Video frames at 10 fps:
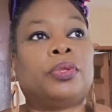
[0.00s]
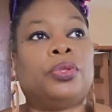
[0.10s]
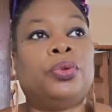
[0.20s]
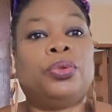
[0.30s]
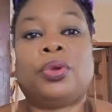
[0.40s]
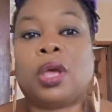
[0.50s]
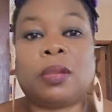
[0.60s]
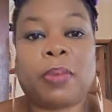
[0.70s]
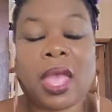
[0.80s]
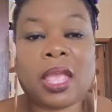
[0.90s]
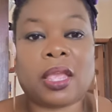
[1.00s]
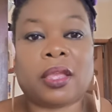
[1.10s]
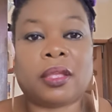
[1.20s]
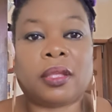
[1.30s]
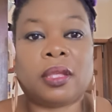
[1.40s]
you're going to pay.
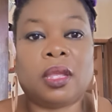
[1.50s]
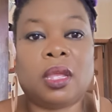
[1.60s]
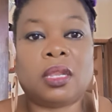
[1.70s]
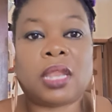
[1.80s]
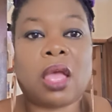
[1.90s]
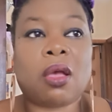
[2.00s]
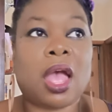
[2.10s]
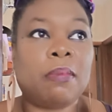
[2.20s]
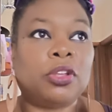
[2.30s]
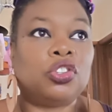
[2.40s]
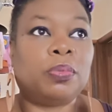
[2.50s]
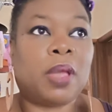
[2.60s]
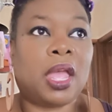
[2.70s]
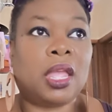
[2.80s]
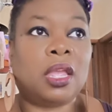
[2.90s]
Now, how much you
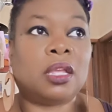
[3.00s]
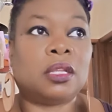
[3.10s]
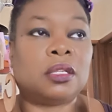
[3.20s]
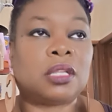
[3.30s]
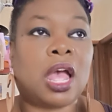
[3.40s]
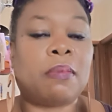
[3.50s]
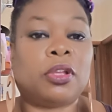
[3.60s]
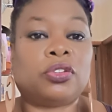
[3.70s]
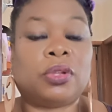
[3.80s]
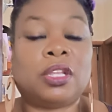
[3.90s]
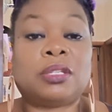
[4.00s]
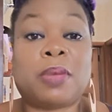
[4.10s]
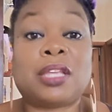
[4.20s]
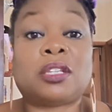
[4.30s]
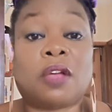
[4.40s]
pay is how much is
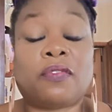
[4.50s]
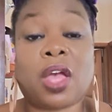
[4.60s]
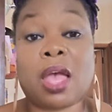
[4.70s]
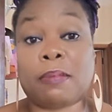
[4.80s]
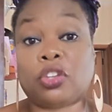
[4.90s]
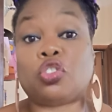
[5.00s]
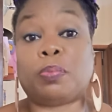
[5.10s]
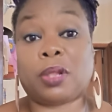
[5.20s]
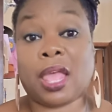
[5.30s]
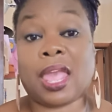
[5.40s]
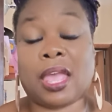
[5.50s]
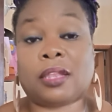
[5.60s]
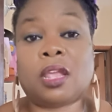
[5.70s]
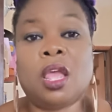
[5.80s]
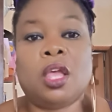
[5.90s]
based off of how much you plan.
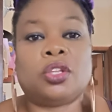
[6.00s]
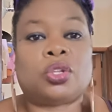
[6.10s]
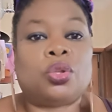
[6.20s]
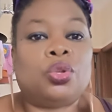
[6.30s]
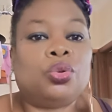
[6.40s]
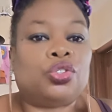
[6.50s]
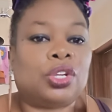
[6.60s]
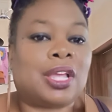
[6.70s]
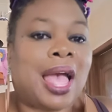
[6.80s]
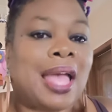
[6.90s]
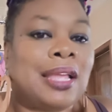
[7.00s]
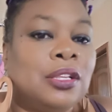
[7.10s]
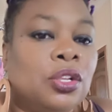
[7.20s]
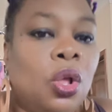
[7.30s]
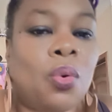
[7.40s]
So you should kind
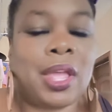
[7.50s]
of know